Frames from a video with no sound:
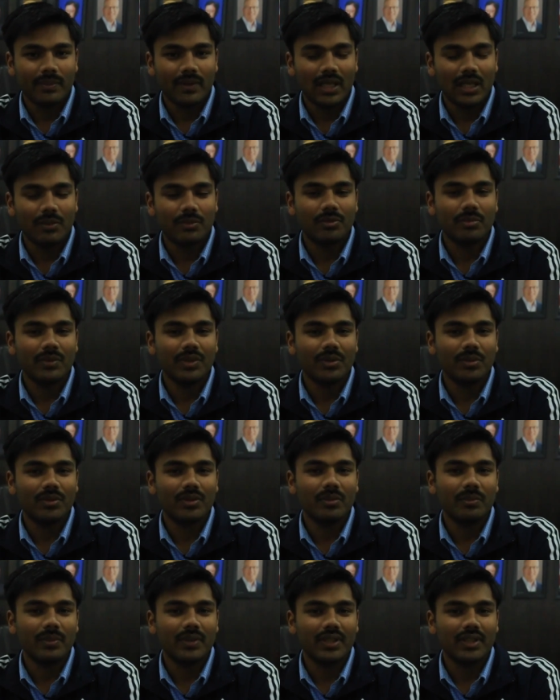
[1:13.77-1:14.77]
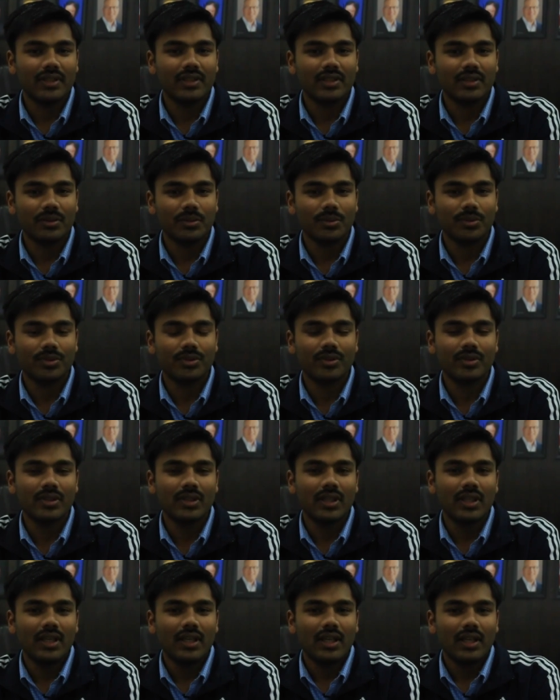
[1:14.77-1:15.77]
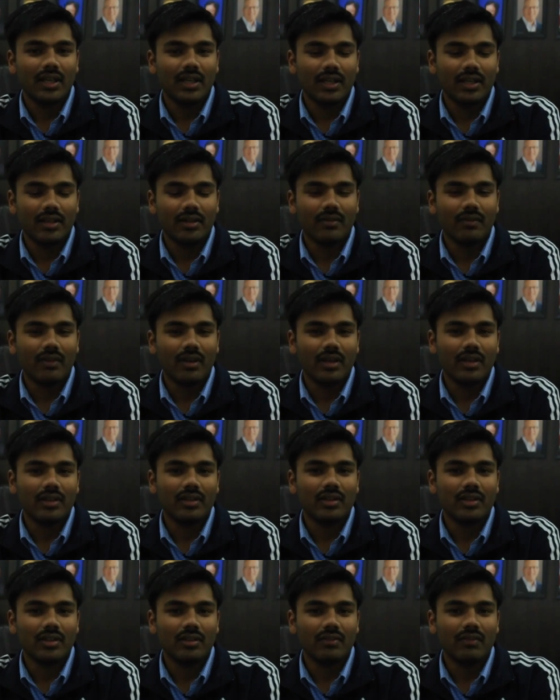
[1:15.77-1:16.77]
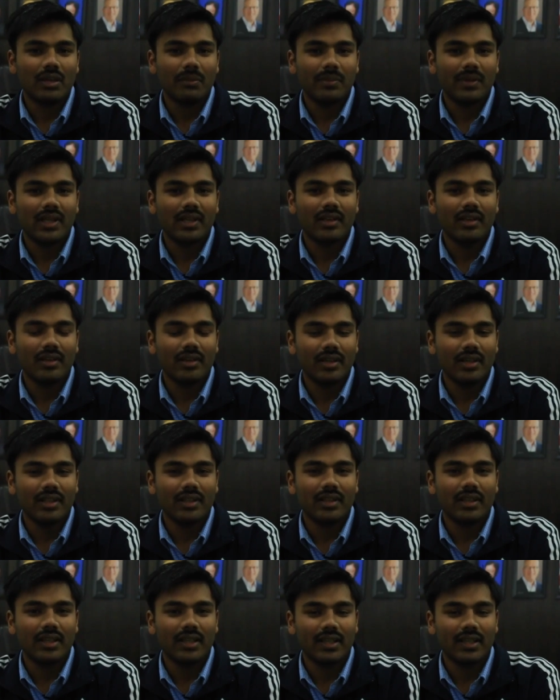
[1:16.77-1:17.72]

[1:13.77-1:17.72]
helps me to complete the course. And the WebtechLearning